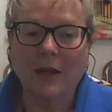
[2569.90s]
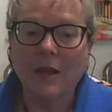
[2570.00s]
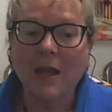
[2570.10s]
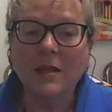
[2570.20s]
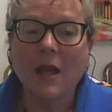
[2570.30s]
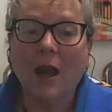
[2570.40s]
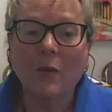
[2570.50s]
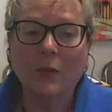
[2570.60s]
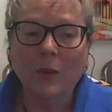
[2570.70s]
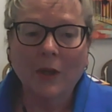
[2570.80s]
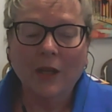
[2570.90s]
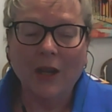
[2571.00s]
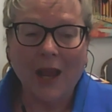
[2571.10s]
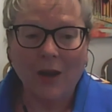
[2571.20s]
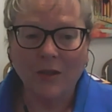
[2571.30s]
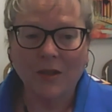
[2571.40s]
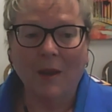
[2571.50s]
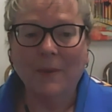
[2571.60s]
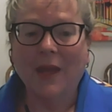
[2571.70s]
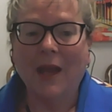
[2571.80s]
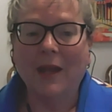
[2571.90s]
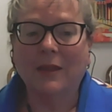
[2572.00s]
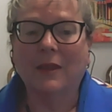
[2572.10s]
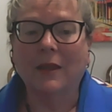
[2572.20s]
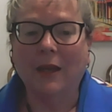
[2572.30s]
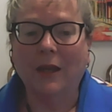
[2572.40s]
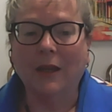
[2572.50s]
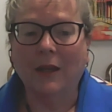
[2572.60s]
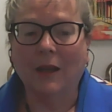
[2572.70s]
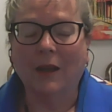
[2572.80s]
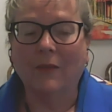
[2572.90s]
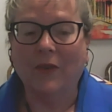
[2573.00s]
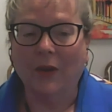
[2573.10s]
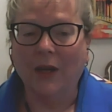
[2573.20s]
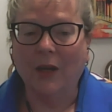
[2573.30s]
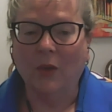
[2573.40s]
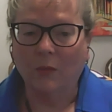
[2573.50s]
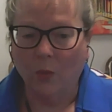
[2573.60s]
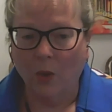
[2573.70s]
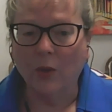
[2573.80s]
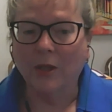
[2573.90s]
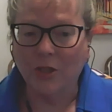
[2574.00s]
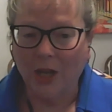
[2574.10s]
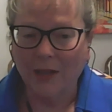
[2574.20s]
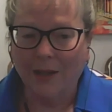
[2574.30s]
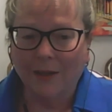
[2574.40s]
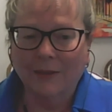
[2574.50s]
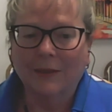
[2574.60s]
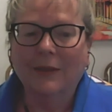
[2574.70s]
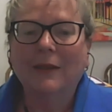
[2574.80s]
now, yet on top of that, the very woke agenda